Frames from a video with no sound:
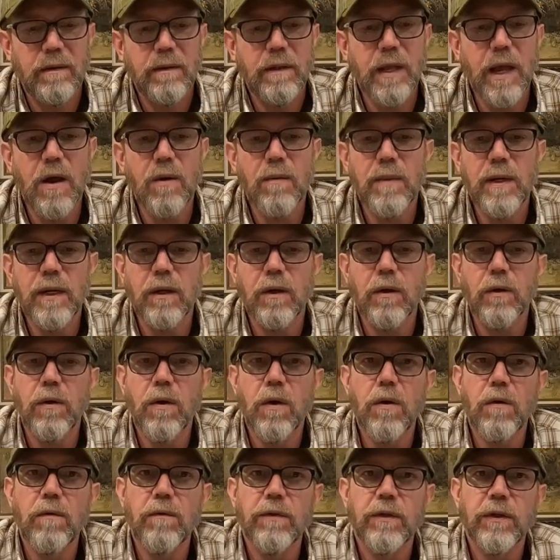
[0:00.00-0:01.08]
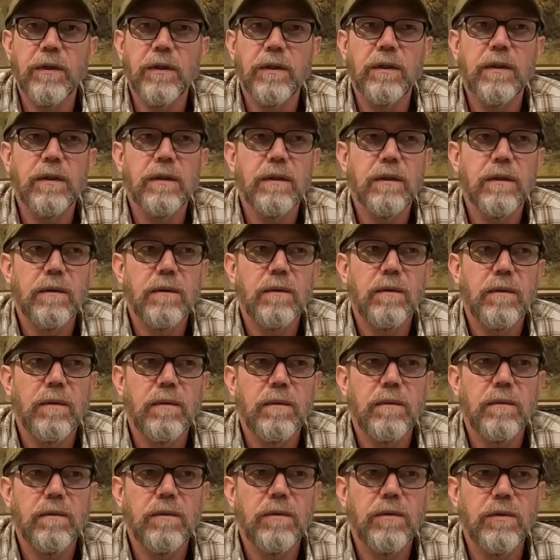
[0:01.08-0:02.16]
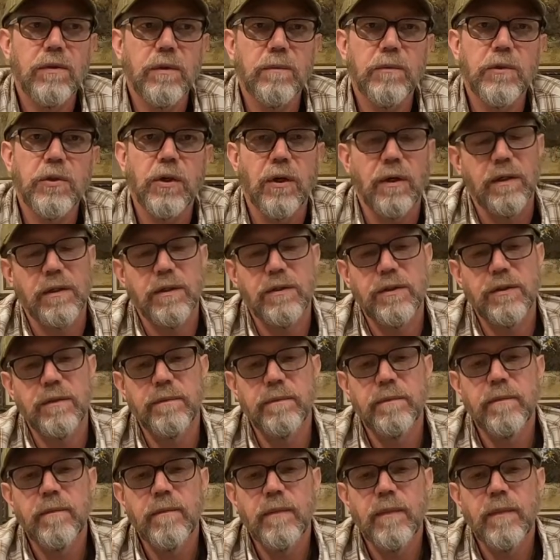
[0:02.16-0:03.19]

Now I'm going to go over some charts.